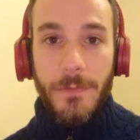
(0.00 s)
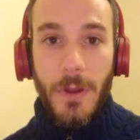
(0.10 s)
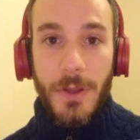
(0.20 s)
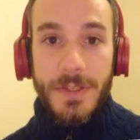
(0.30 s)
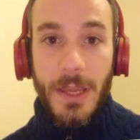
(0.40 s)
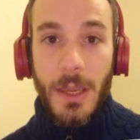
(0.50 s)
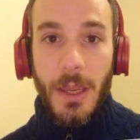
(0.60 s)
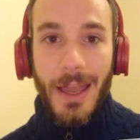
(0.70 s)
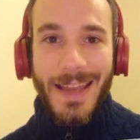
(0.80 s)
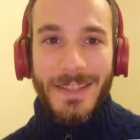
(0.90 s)
First,
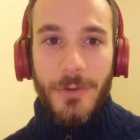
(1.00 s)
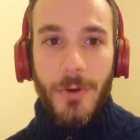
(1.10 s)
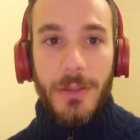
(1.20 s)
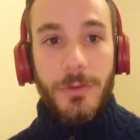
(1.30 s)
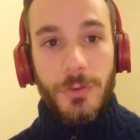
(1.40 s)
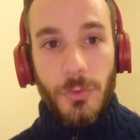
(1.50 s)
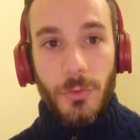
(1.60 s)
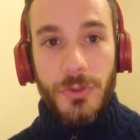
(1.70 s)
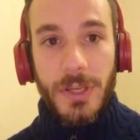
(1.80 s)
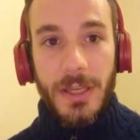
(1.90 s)
has it read the
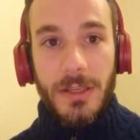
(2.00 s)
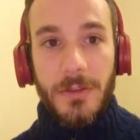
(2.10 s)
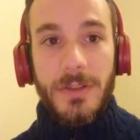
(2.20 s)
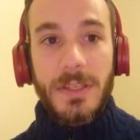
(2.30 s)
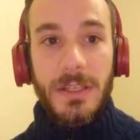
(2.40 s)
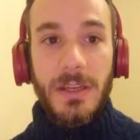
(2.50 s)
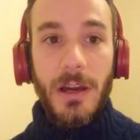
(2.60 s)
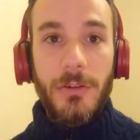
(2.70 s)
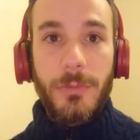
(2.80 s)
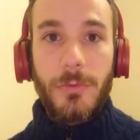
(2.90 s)
source data, the
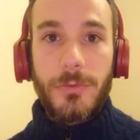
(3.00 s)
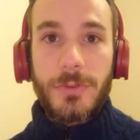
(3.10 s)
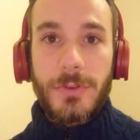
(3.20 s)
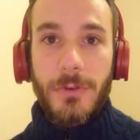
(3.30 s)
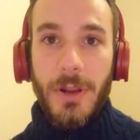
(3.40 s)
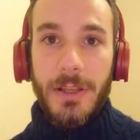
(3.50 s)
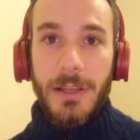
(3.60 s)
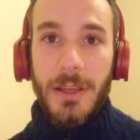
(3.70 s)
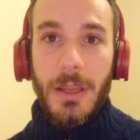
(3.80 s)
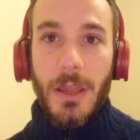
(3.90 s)
CTI reports,
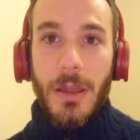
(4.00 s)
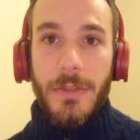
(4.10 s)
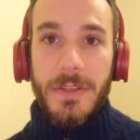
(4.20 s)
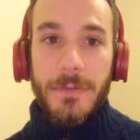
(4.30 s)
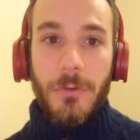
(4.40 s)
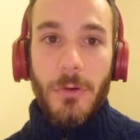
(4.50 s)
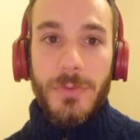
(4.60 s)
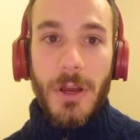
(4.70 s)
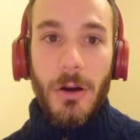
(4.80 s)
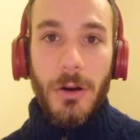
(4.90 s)
correctly? This
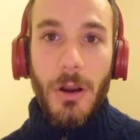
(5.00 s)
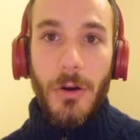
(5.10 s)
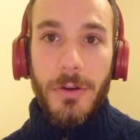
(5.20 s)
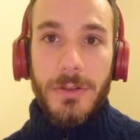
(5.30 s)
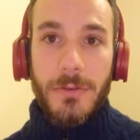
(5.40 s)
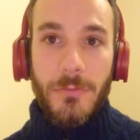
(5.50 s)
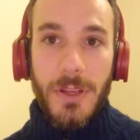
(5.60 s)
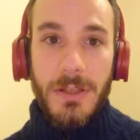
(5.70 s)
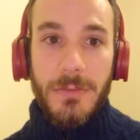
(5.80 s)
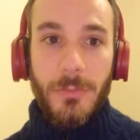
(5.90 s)
informs our current
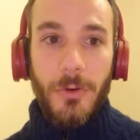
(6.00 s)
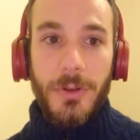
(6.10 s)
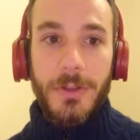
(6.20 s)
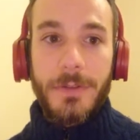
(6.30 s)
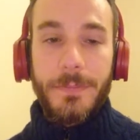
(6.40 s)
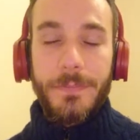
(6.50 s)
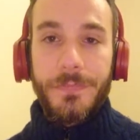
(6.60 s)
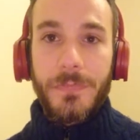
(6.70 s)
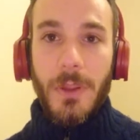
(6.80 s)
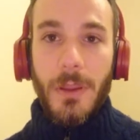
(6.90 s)
read product.
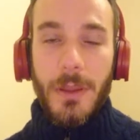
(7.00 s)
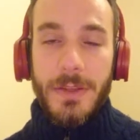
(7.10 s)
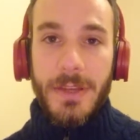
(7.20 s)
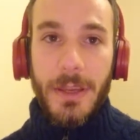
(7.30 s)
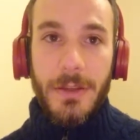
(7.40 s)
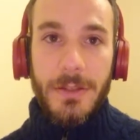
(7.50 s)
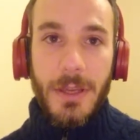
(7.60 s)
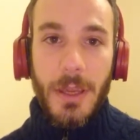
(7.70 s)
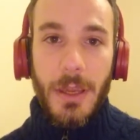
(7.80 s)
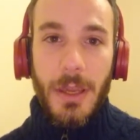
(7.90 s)
Second,
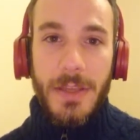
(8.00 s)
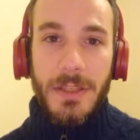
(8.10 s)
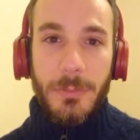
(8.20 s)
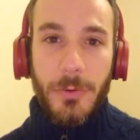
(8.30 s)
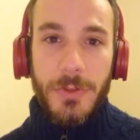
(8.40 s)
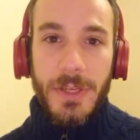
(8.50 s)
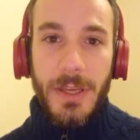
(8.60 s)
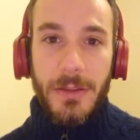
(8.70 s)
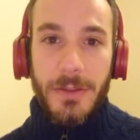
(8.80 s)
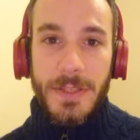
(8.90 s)
is it
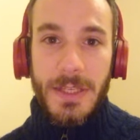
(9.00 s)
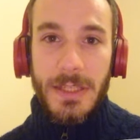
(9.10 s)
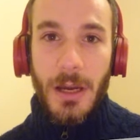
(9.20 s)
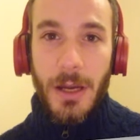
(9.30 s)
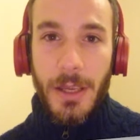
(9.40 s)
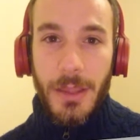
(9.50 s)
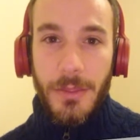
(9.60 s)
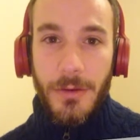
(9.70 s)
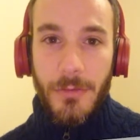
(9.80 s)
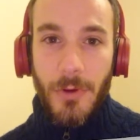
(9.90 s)
putting the CTI
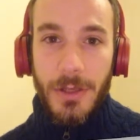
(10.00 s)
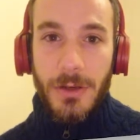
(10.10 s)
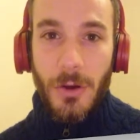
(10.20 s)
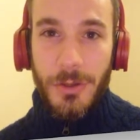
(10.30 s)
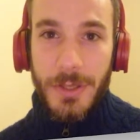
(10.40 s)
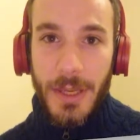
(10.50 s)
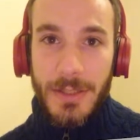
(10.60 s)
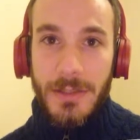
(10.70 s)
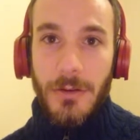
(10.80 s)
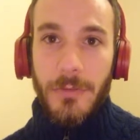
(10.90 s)
in the right
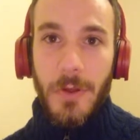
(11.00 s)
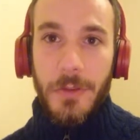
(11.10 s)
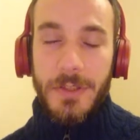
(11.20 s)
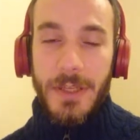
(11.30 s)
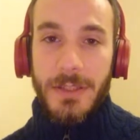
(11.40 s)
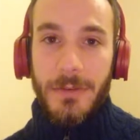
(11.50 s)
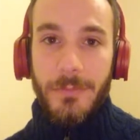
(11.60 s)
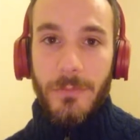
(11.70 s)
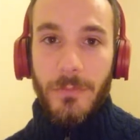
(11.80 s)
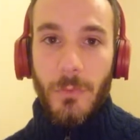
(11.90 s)
context of other data?
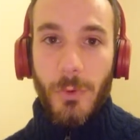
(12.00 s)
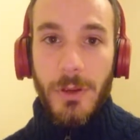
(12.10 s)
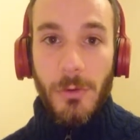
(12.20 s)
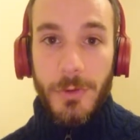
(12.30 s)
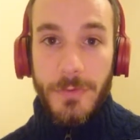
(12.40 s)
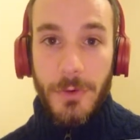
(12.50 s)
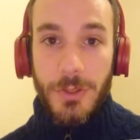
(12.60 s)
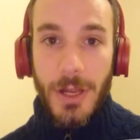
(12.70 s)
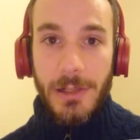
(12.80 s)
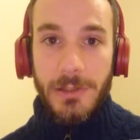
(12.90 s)
We call this
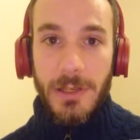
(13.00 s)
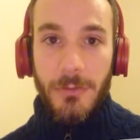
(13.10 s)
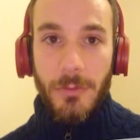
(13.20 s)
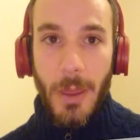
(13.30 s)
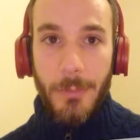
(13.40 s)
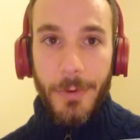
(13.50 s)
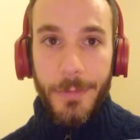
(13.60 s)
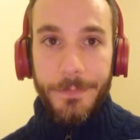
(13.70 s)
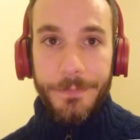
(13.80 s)
functionality remember.